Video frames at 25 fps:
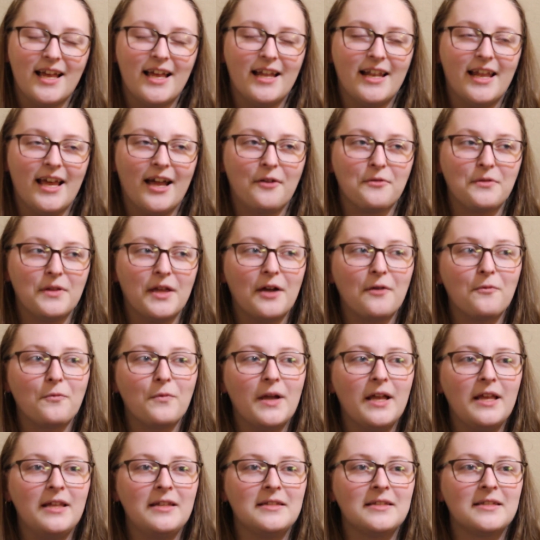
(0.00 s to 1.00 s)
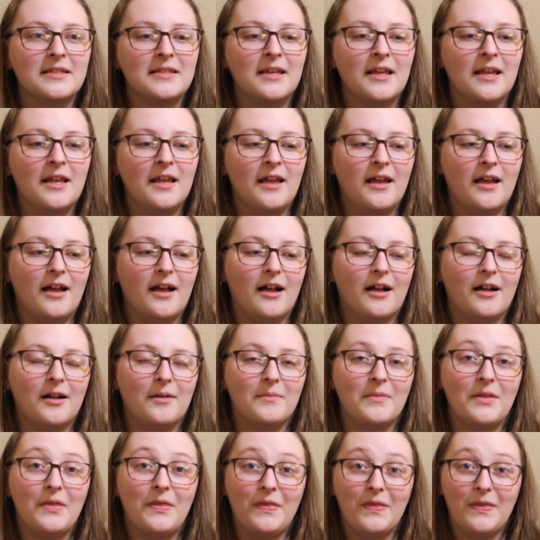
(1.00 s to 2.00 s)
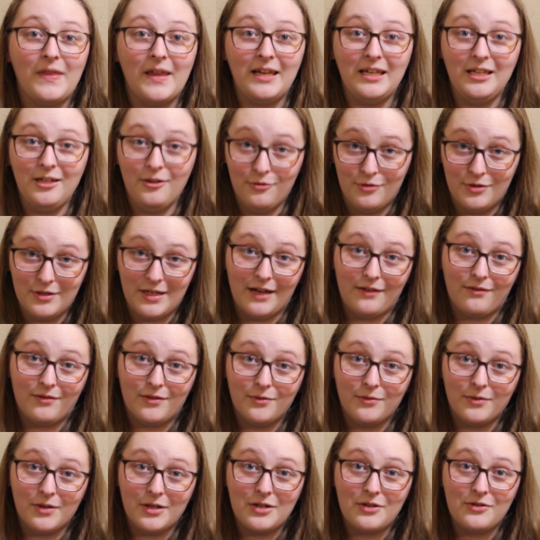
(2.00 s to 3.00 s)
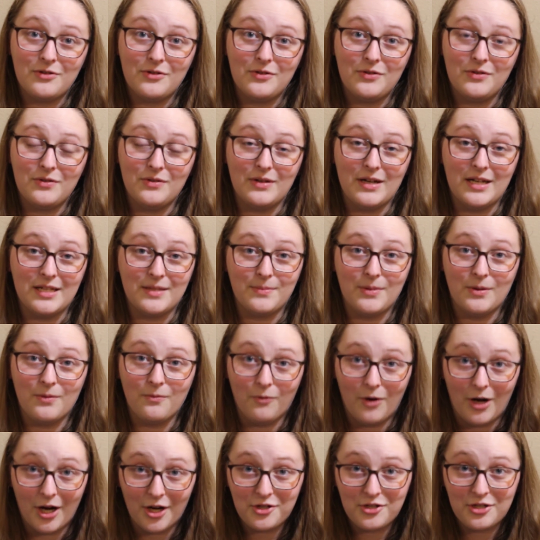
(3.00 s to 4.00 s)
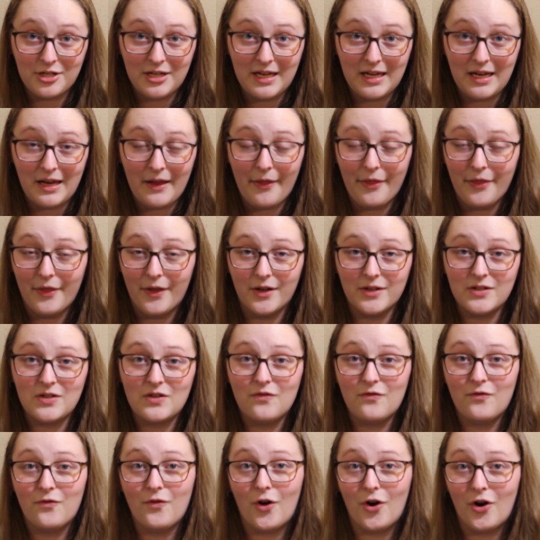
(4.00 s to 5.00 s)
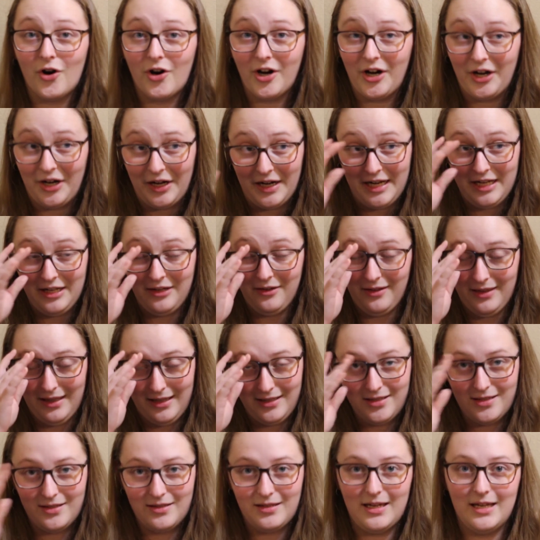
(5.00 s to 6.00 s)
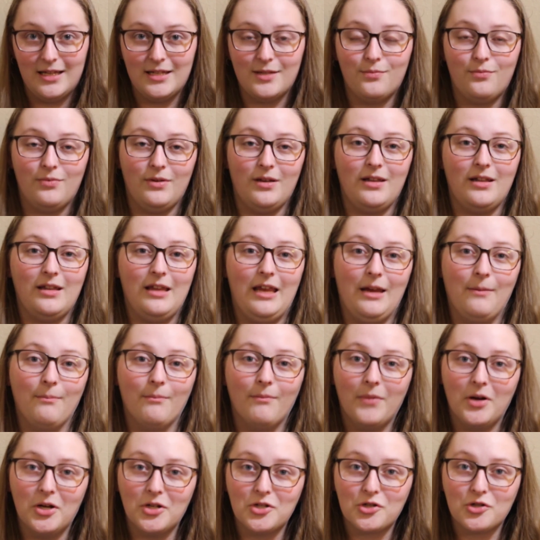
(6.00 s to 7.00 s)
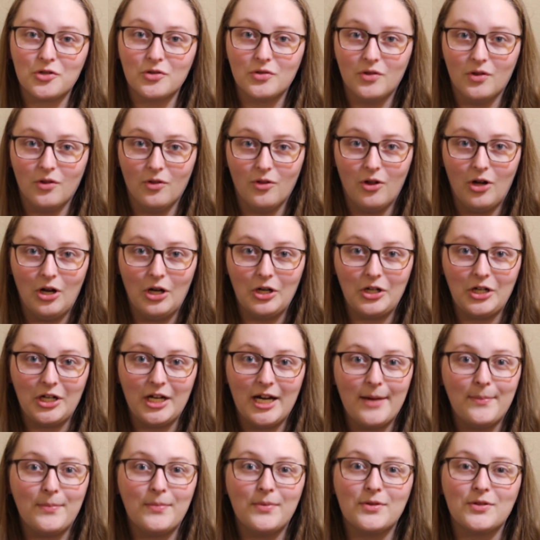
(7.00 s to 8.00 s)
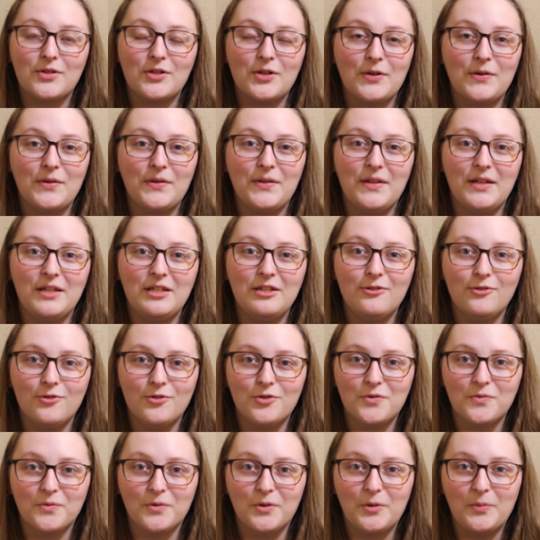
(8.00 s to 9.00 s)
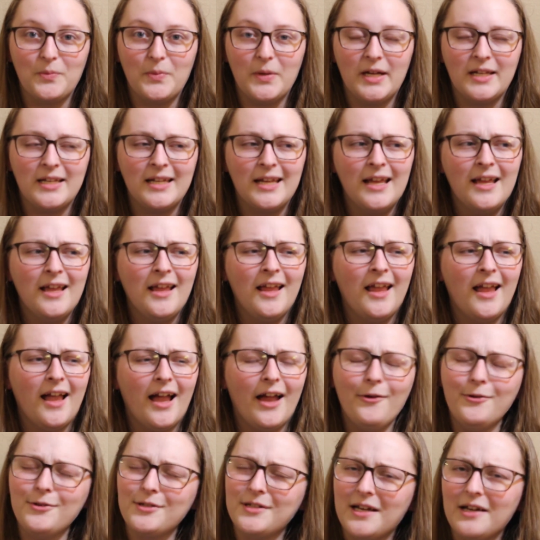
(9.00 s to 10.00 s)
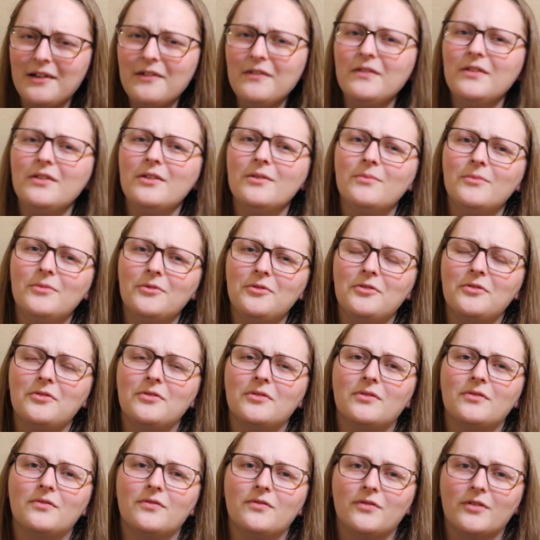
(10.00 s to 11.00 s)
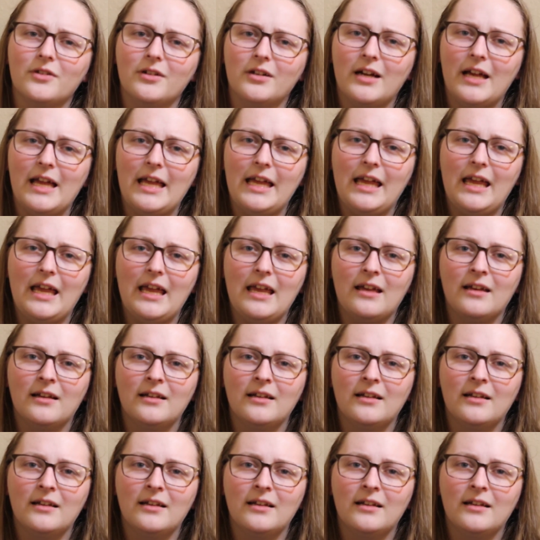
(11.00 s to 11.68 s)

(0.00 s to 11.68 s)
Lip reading: how that went. Thank you to everyone who has been watching thus far. I know this has been a much longer episode than usual, but I was kind of in the mood for a